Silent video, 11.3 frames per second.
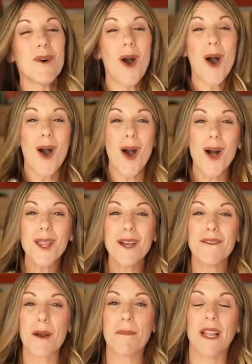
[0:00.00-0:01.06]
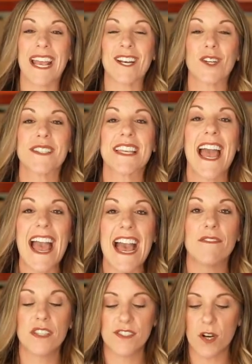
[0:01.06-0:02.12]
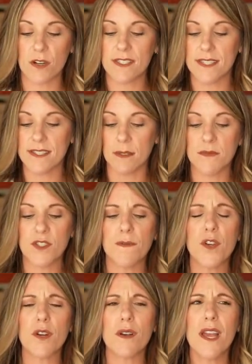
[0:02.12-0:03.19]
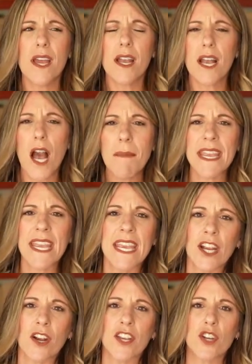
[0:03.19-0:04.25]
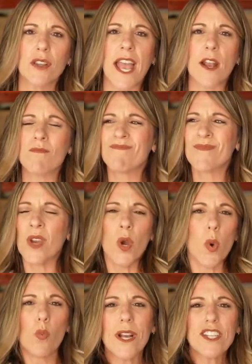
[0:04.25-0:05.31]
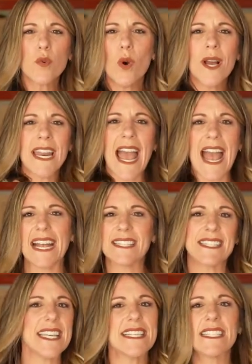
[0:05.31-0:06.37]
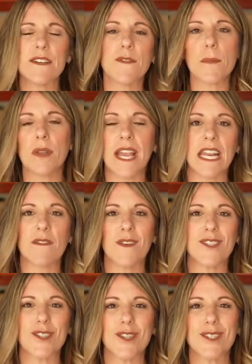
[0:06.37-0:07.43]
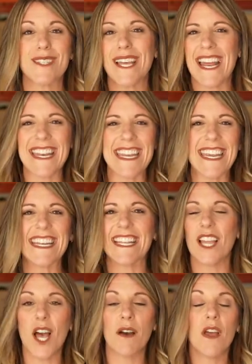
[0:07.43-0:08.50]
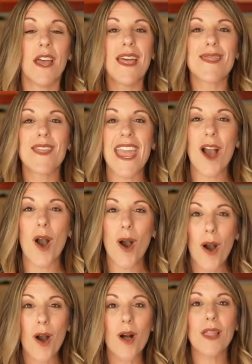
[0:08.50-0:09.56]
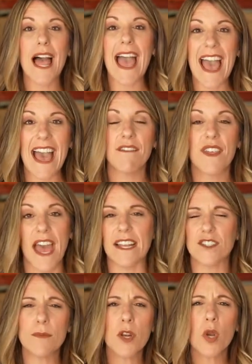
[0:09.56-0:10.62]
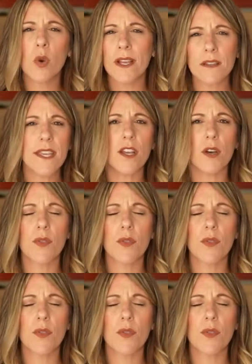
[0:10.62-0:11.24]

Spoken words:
all of our planners have the START system. So if you're coming here and you're like, which one has these different planning features that I need and love? They all have that. So I'm gonna quickly go